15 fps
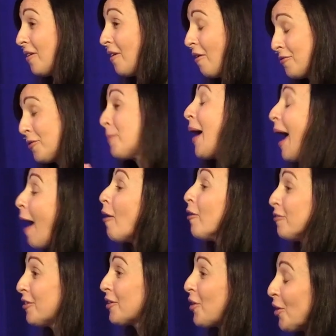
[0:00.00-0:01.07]
of the power
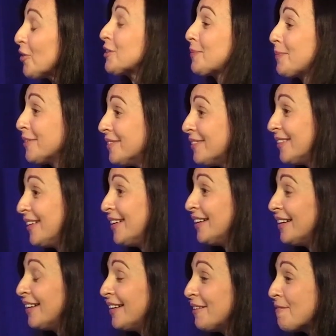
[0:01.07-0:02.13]
of the gospel,
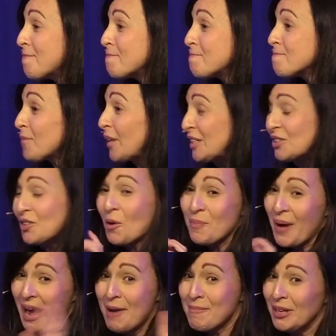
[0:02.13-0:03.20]
it's not
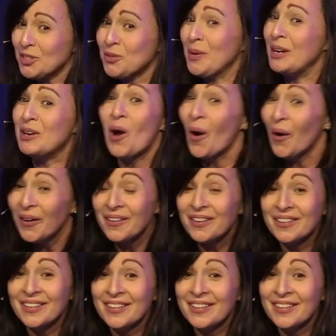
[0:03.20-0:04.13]
by how much we know,